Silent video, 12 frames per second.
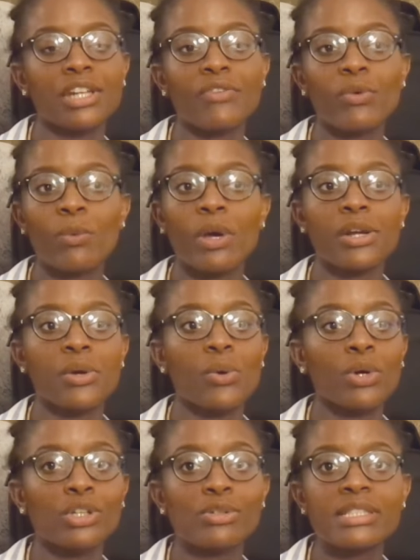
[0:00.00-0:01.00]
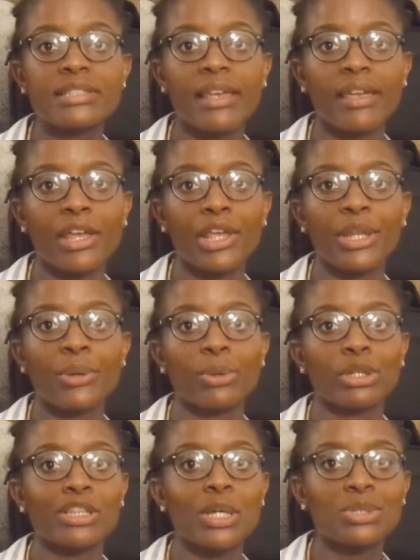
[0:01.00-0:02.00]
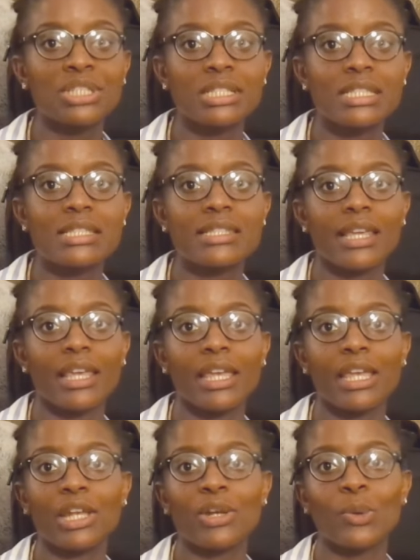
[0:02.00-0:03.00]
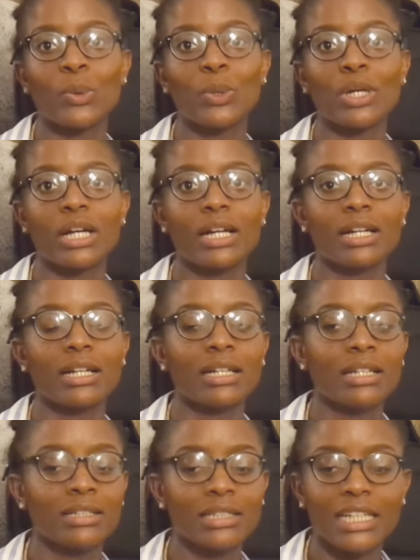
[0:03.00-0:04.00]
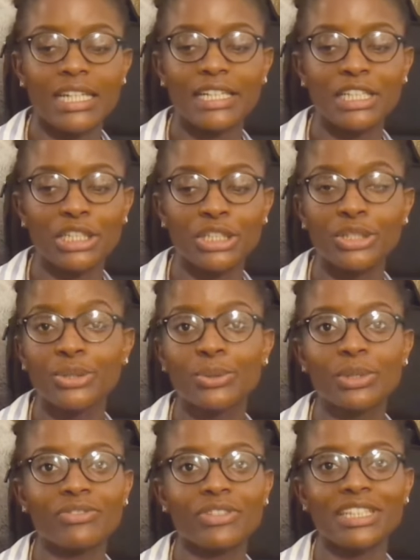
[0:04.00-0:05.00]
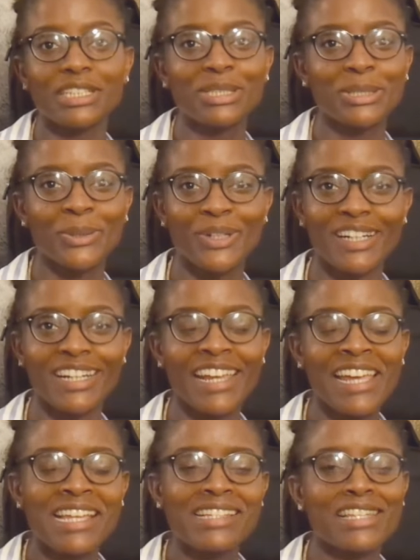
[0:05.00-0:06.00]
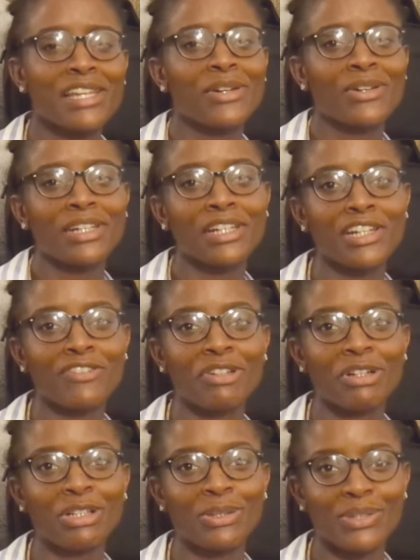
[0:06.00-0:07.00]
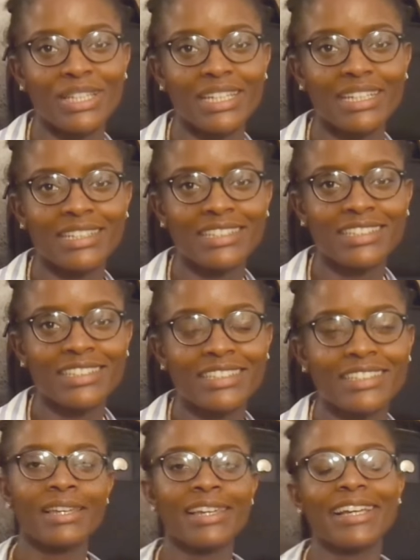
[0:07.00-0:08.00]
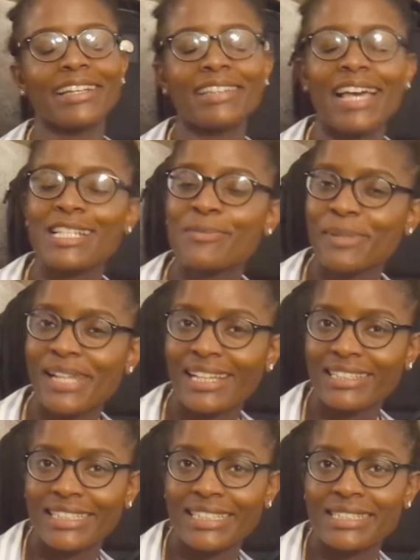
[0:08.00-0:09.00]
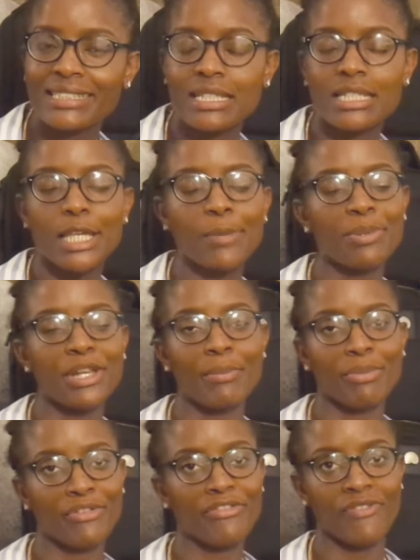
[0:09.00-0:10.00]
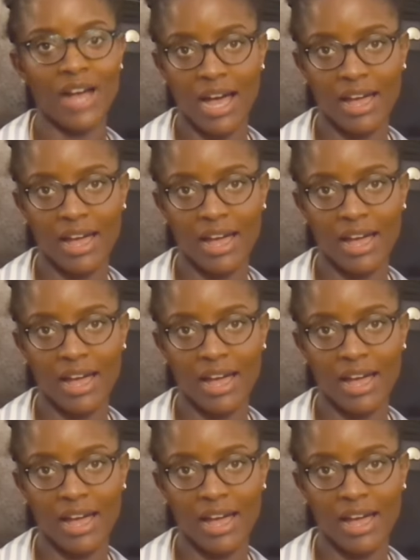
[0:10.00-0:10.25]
never want an oil stain or lotion stain or any goo of any sort to get on any of your clothing. And last but not least, tip number 5,